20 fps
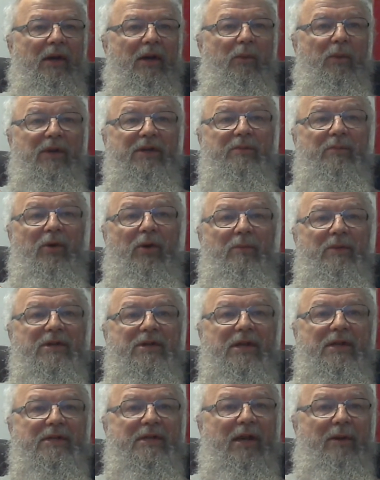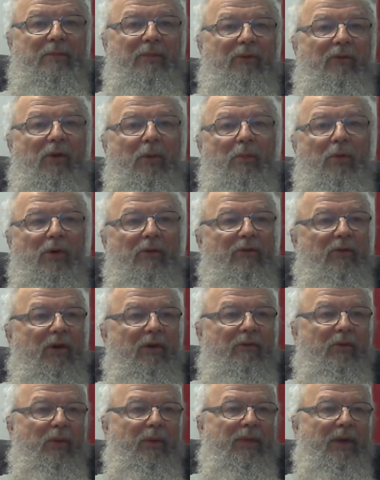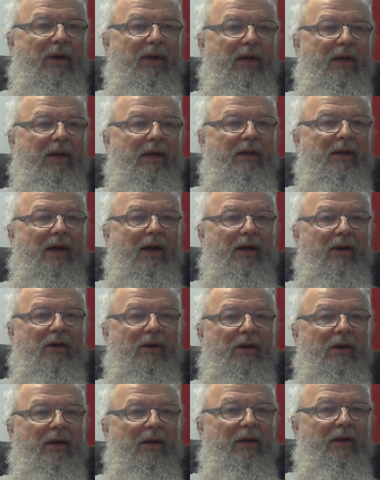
What's more, machines can perform over and over without getting tired.